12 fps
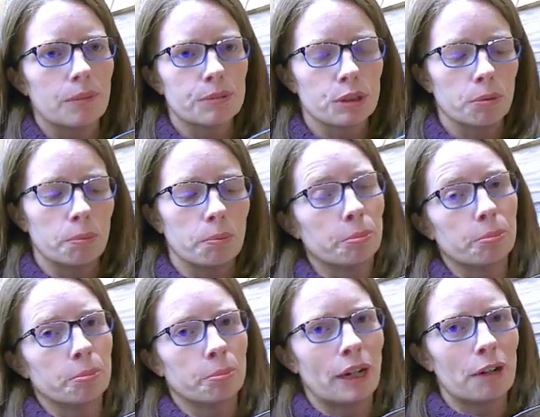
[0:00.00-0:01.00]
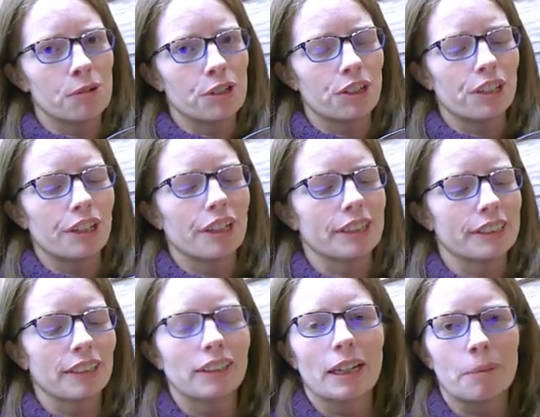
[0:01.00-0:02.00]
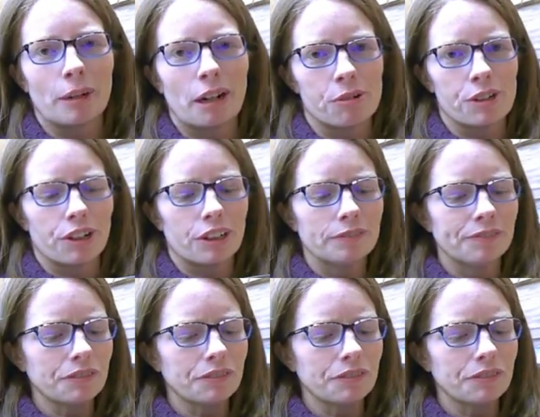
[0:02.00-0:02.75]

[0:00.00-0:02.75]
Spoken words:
So brown sugar it is, light brown sugar.